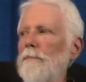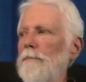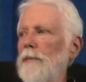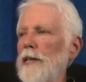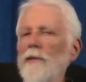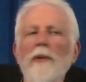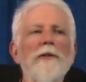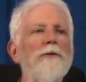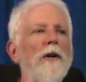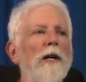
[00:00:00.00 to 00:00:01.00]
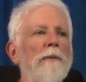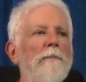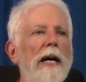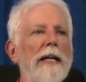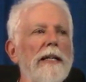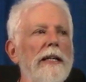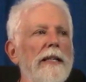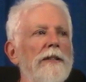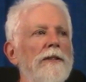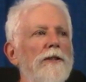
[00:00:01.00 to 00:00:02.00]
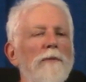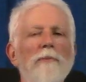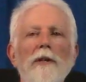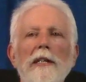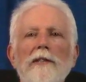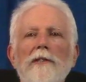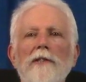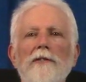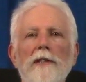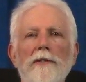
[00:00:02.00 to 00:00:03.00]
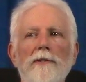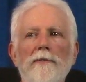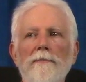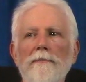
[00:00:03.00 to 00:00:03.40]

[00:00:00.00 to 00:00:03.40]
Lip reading: being withdrawn back into pre-existence.